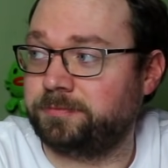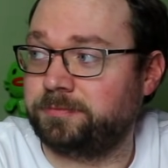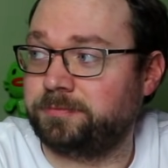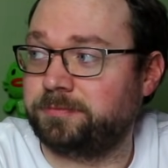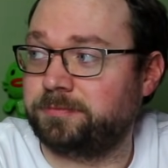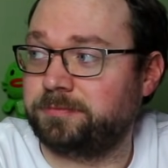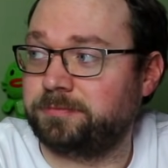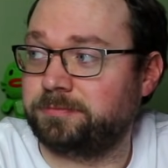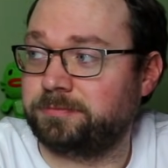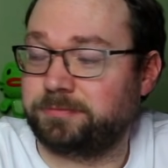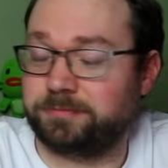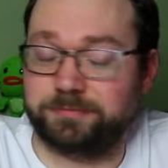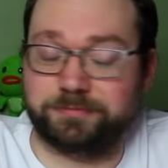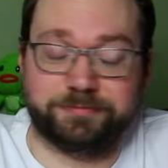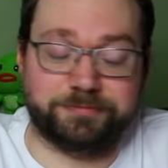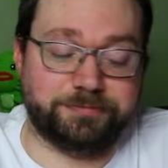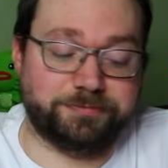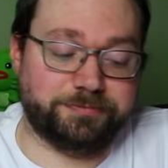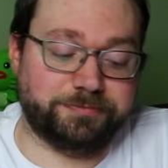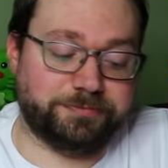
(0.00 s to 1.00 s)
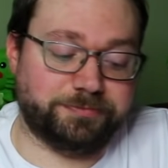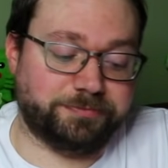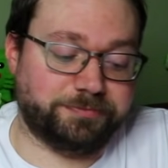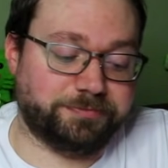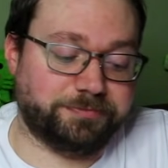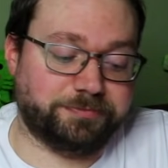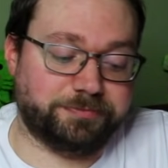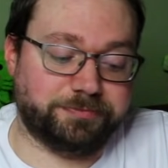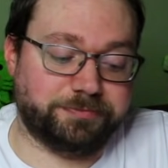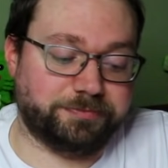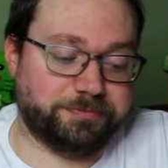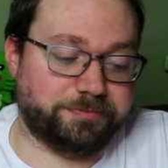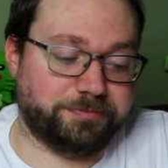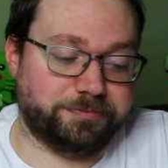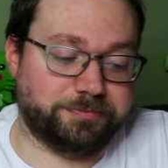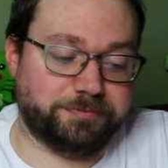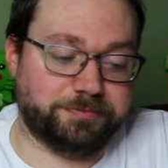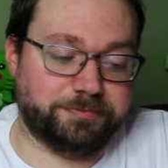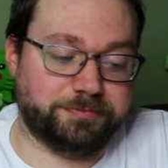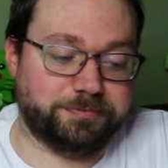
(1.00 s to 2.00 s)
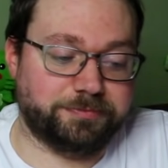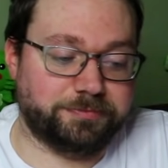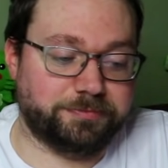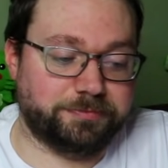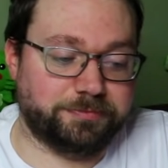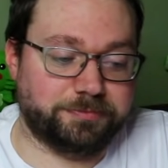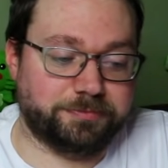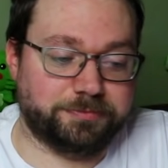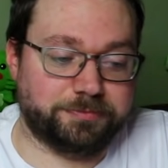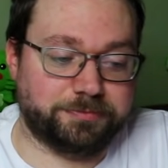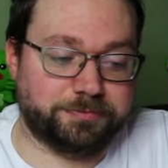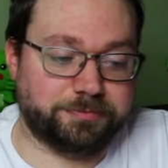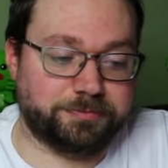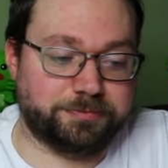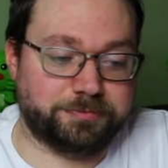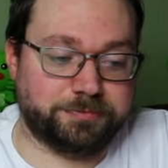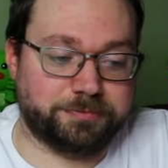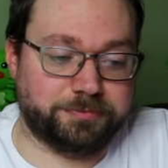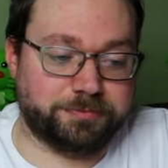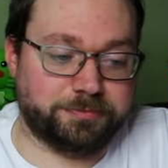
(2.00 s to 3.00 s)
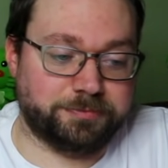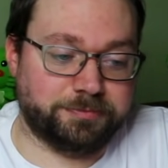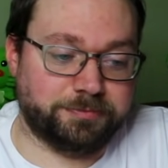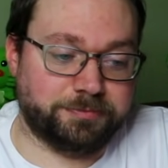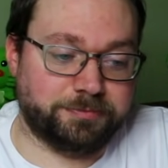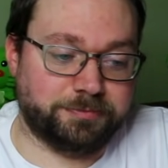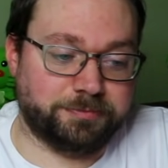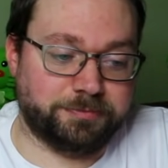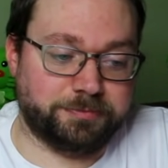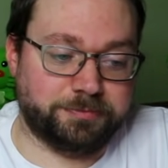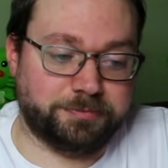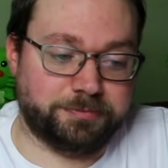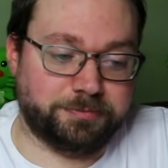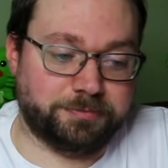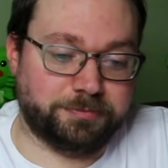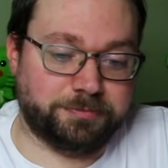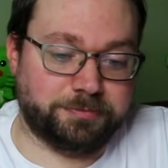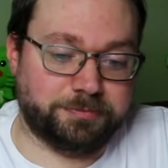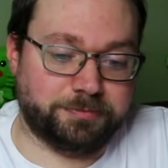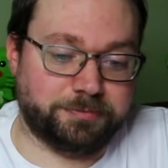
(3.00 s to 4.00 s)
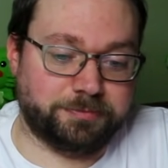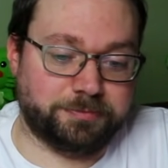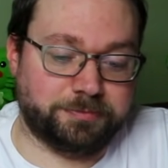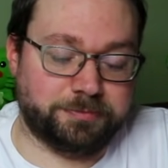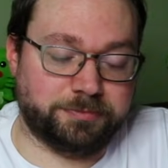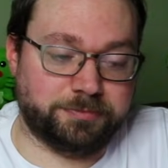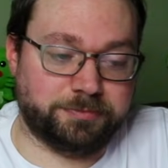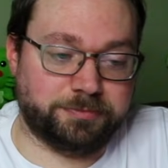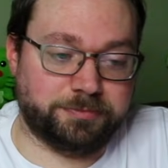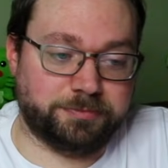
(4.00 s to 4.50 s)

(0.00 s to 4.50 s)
The person shown says nothing.